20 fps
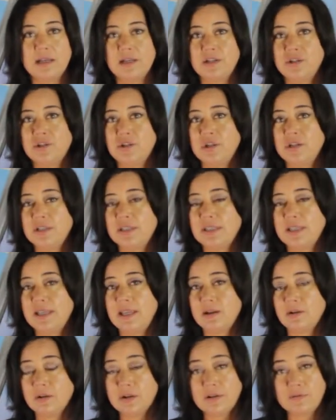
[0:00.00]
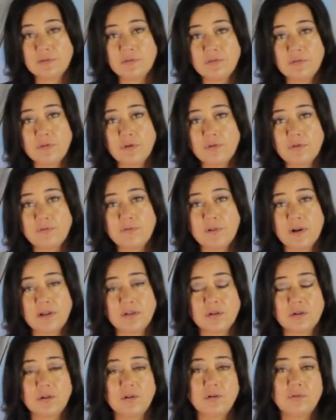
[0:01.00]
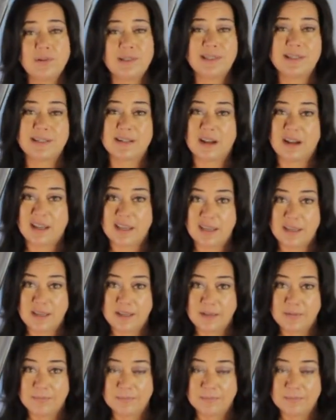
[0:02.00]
She's the caregiver for her father who is dying.